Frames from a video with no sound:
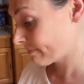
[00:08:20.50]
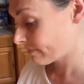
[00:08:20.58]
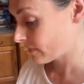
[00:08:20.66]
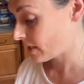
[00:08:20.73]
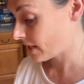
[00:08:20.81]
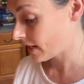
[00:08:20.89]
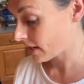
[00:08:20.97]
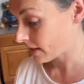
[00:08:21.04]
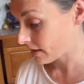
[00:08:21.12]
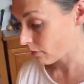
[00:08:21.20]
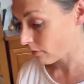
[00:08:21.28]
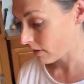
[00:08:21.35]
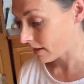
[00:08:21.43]
you gotta
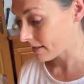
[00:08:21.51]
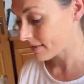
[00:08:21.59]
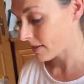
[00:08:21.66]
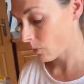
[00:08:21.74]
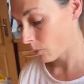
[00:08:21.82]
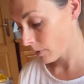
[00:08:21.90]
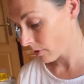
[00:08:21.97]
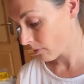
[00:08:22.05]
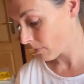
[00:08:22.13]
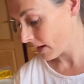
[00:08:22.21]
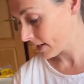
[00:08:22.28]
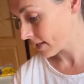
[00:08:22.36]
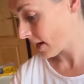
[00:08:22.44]
think, is it worth
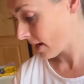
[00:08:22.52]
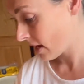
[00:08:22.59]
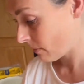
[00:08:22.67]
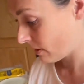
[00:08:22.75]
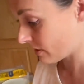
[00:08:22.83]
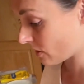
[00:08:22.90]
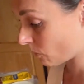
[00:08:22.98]
my time and is it